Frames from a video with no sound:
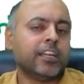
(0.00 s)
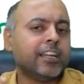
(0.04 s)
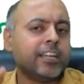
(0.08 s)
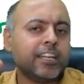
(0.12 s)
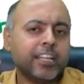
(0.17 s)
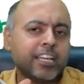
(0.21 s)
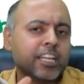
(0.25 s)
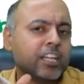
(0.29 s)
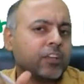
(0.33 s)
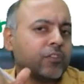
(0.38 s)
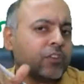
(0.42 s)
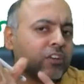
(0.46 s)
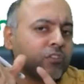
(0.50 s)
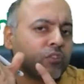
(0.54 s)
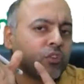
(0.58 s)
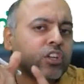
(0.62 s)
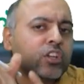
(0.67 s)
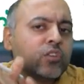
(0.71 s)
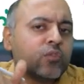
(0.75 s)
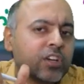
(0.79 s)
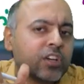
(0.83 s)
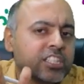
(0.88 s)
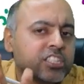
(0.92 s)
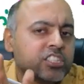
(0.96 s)
In DNA, we have
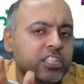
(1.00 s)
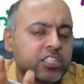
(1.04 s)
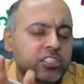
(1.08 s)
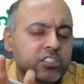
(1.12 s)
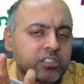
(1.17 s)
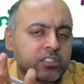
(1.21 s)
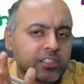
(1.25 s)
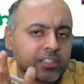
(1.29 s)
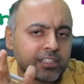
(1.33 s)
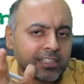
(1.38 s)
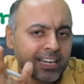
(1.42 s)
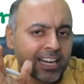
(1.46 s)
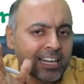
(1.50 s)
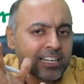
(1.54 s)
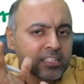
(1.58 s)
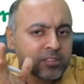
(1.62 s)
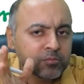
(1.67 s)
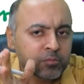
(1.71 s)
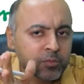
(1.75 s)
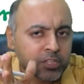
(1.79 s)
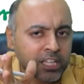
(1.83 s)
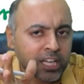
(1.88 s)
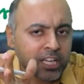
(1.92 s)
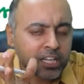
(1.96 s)
only one change, that
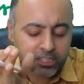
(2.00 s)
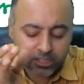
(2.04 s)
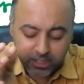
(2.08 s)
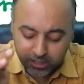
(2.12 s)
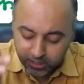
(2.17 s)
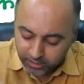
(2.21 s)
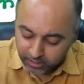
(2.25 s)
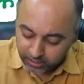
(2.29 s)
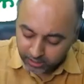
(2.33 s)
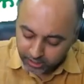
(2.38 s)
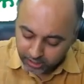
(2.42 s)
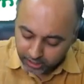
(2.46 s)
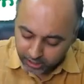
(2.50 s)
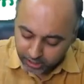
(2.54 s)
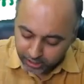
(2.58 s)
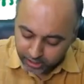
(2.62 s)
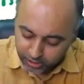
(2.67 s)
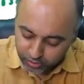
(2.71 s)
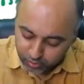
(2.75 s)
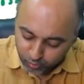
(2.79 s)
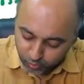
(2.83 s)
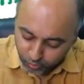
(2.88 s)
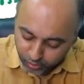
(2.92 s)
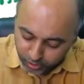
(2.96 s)
is methylation.
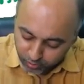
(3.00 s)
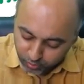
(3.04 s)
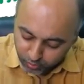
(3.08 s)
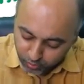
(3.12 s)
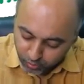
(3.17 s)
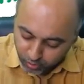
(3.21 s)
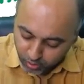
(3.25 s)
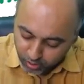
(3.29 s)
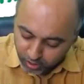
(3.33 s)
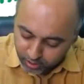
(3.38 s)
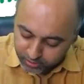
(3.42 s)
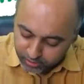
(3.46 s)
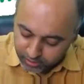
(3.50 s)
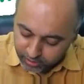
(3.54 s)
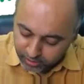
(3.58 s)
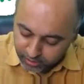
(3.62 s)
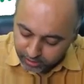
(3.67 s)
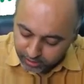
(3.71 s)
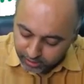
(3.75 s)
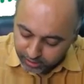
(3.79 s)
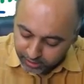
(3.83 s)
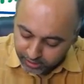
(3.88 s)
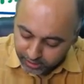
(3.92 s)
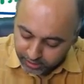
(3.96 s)
It is going to cause
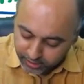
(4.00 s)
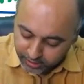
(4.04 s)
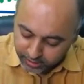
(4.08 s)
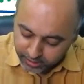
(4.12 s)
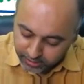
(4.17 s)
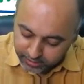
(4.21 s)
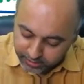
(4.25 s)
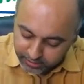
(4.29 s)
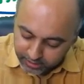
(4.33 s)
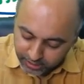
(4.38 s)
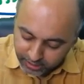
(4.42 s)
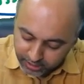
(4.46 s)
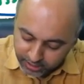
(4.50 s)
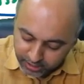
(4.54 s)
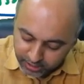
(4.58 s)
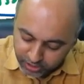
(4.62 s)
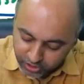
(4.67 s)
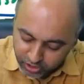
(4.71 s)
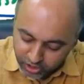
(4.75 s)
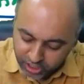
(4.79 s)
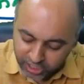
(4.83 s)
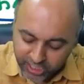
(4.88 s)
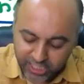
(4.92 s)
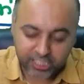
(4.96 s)
the decrease
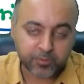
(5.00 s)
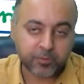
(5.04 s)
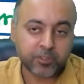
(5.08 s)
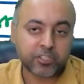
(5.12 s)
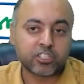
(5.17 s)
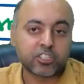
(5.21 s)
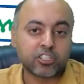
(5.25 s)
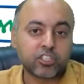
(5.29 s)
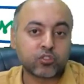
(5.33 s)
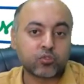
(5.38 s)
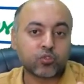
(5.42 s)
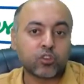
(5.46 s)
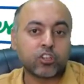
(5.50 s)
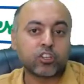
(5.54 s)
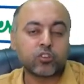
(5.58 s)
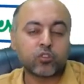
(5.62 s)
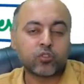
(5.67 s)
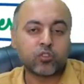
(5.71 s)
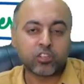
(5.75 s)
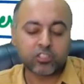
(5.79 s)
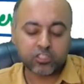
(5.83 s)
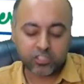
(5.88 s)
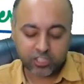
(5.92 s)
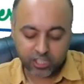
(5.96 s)
in gene expression. It is going
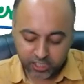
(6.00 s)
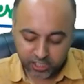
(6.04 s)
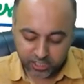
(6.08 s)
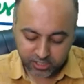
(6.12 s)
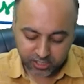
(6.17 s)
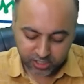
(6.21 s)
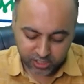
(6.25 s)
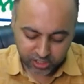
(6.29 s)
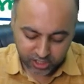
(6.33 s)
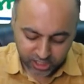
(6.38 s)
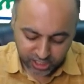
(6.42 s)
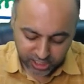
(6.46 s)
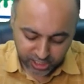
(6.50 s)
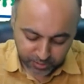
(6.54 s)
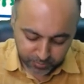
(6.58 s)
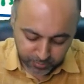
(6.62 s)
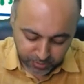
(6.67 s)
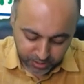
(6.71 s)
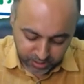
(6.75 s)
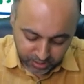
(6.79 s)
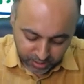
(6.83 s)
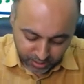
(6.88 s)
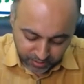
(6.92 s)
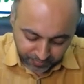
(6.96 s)
to cause decrease in gene
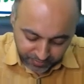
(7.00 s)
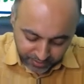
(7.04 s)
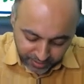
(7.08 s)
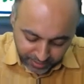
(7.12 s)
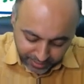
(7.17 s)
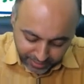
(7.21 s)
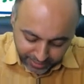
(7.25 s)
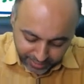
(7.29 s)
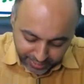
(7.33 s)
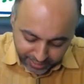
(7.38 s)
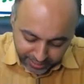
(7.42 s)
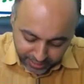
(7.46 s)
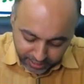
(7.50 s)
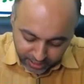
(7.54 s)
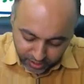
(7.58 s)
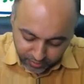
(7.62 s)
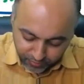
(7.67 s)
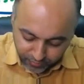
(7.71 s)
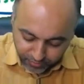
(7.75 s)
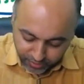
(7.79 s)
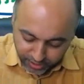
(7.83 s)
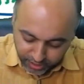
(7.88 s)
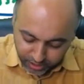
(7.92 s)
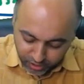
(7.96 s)
expression. And
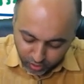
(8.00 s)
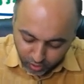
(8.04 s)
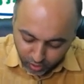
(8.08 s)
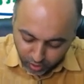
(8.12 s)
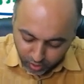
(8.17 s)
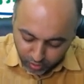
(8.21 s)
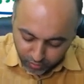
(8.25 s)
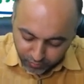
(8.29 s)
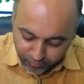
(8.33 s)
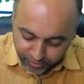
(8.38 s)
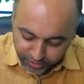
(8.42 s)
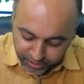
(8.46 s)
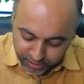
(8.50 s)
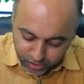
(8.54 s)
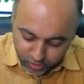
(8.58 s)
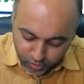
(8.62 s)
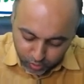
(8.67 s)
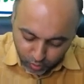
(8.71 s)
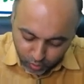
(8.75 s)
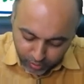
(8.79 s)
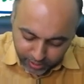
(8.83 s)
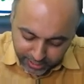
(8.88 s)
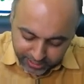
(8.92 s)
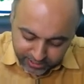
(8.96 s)
effect of
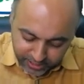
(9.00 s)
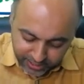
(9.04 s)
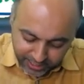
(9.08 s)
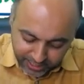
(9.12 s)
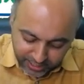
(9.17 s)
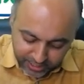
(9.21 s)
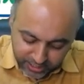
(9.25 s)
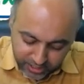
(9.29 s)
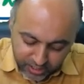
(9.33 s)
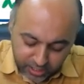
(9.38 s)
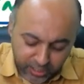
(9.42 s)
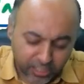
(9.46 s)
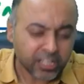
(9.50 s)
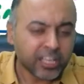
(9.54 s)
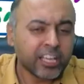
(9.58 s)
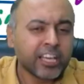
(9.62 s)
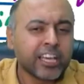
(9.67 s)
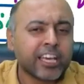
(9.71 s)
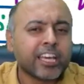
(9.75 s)
histone acetylation.